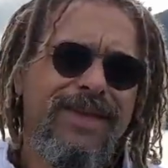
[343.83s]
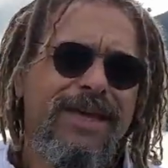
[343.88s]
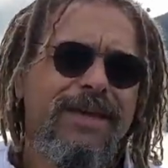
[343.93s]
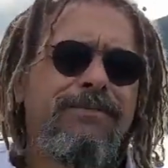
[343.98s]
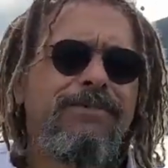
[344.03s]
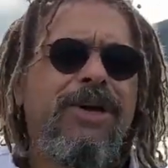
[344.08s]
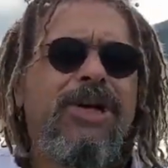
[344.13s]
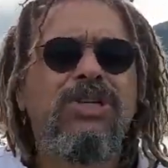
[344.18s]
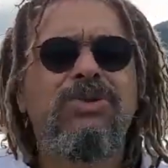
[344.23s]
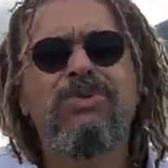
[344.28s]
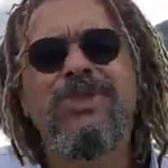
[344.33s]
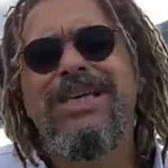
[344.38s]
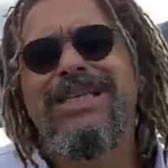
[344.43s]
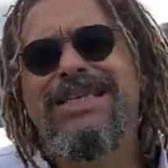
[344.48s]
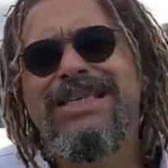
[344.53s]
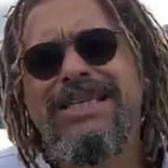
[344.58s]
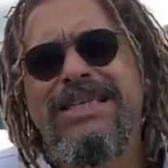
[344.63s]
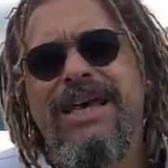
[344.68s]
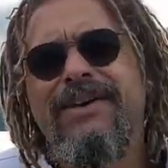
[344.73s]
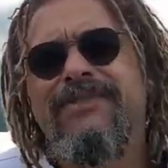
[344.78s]
Because within
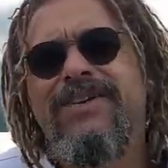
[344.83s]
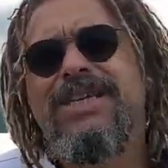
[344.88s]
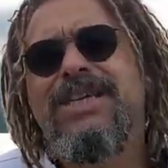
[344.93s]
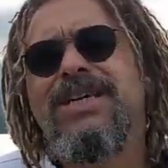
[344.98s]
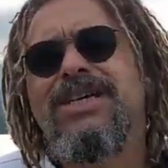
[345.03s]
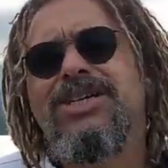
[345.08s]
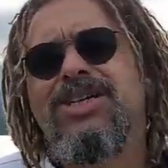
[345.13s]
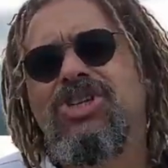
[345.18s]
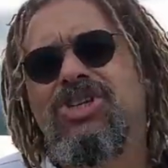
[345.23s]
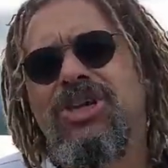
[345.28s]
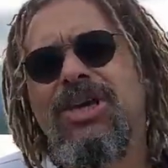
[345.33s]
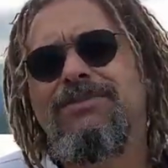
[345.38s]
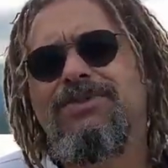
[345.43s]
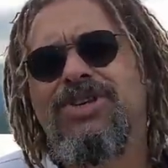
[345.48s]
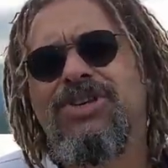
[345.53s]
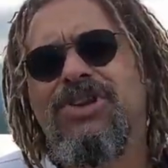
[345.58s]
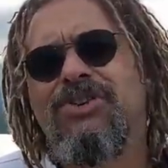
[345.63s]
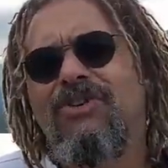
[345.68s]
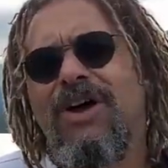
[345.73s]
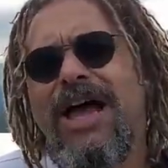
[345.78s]
7 years of
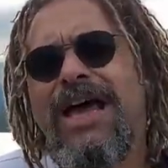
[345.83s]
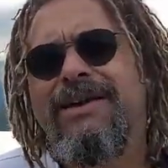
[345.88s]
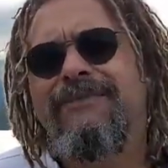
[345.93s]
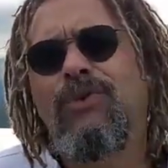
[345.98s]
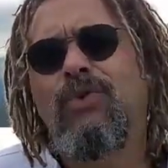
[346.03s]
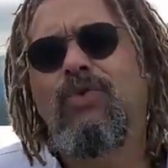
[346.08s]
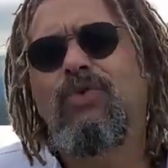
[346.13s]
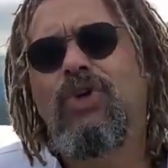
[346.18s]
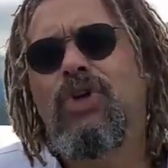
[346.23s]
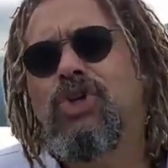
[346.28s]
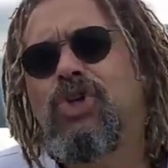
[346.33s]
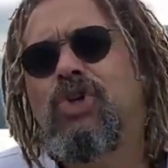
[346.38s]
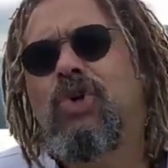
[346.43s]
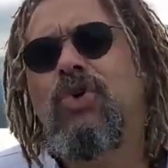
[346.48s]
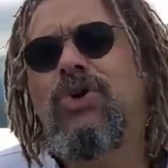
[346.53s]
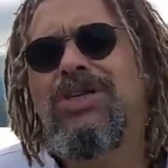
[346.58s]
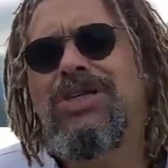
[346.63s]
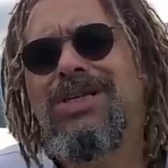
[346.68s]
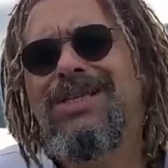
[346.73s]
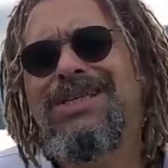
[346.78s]
James' arrival, their
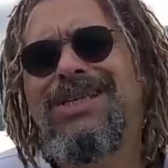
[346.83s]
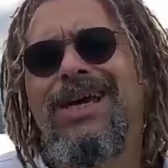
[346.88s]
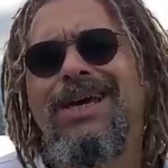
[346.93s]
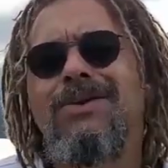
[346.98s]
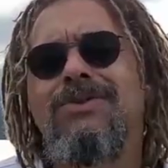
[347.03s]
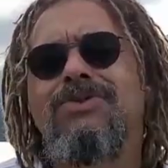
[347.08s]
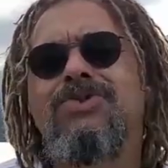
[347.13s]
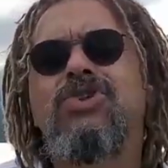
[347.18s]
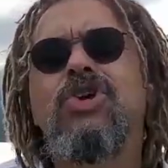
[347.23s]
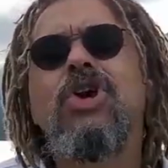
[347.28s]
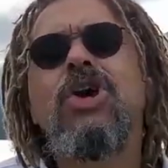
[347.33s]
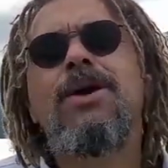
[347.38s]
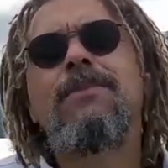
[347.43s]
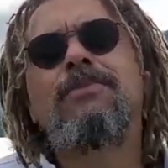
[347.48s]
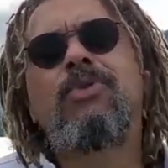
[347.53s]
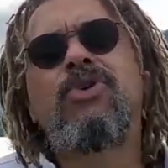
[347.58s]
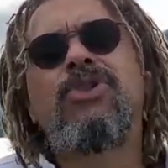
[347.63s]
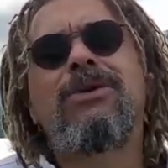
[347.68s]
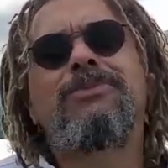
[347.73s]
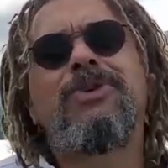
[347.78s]
choice of towns
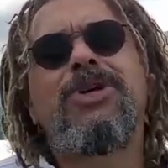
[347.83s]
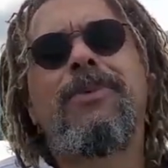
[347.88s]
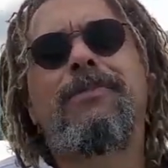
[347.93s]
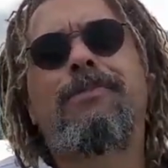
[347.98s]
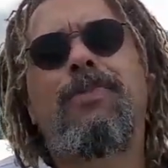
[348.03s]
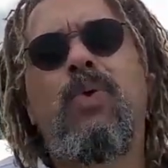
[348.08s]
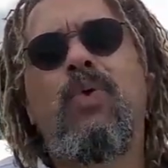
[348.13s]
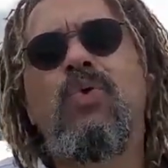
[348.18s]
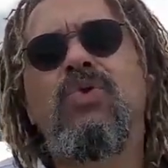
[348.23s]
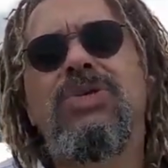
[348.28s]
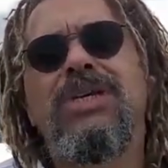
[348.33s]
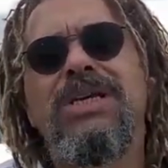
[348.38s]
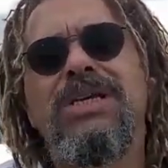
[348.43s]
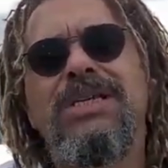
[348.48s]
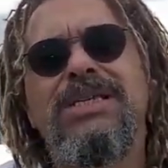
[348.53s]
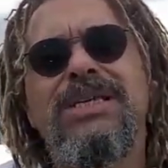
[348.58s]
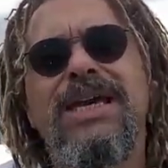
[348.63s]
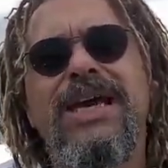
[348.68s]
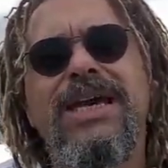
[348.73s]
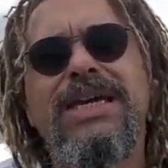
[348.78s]
put them on opposing
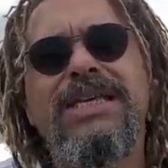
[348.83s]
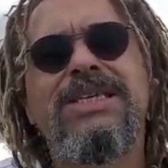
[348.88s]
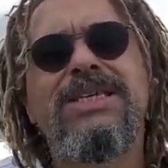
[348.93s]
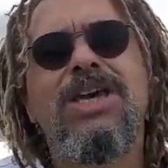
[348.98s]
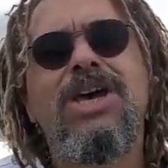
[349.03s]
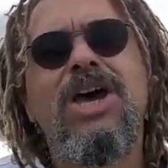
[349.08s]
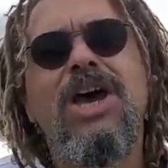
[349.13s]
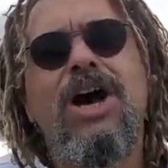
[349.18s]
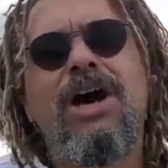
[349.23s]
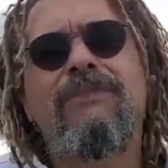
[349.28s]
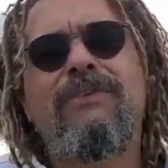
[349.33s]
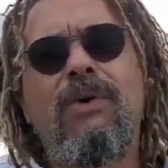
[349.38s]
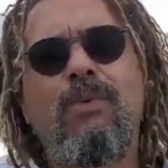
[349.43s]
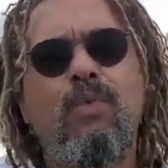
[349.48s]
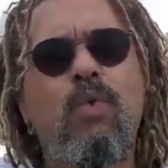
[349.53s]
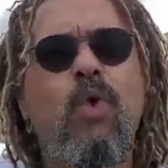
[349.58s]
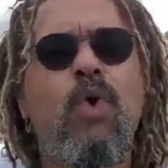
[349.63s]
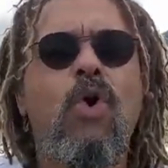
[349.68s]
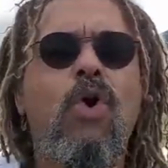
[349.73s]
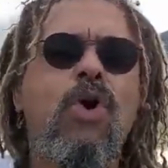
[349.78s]
sides of a
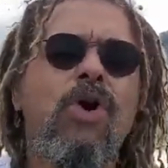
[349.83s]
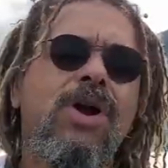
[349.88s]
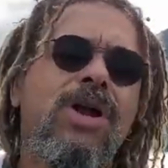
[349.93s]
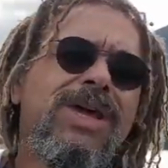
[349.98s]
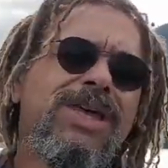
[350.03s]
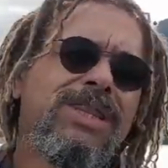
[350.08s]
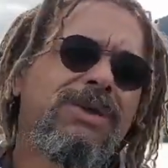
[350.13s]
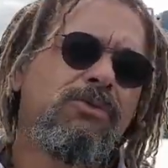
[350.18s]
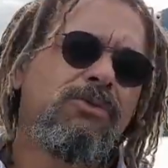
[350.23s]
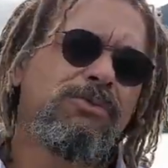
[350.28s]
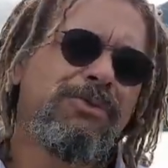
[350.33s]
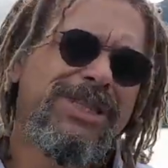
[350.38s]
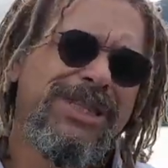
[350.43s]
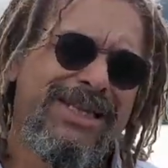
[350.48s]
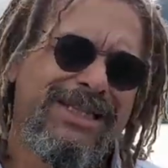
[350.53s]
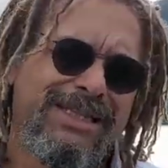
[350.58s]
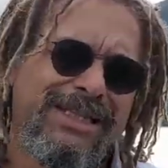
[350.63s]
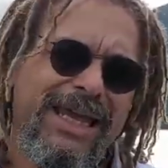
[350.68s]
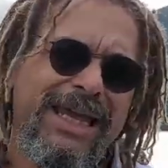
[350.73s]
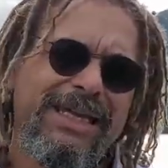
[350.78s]
war that would be
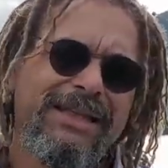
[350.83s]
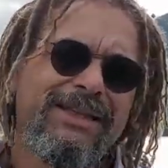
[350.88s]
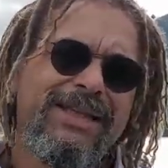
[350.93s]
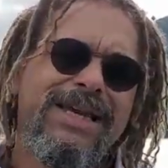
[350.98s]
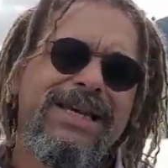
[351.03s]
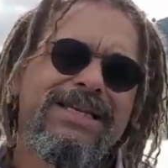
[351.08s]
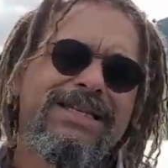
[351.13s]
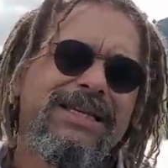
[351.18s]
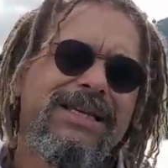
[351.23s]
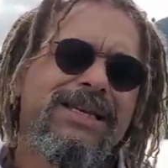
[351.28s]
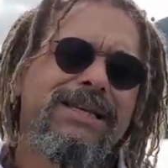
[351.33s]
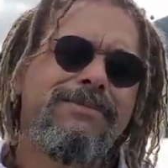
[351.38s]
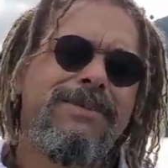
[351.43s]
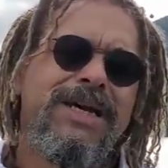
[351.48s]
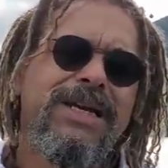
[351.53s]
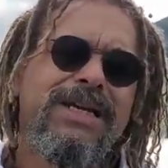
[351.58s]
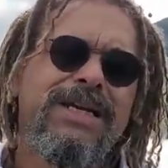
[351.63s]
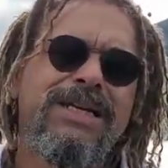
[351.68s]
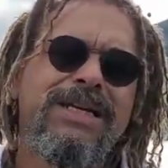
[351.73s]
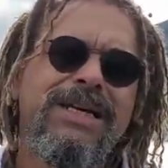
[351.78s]
the deadliest in
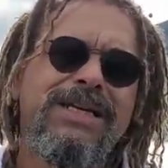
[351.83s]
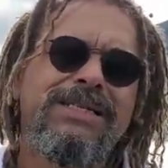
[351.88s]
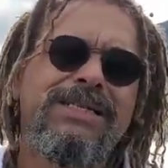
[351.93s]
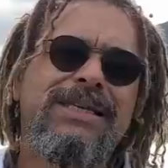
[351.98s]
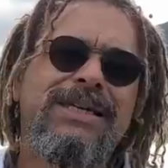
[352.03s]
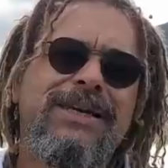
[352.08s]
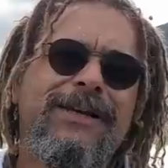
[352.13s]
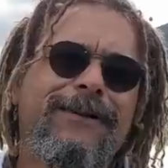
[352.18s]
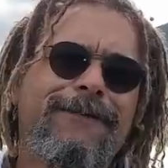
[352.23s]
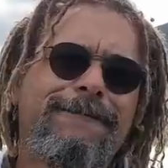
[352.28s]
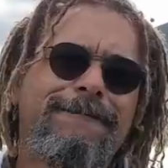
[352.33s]
American history.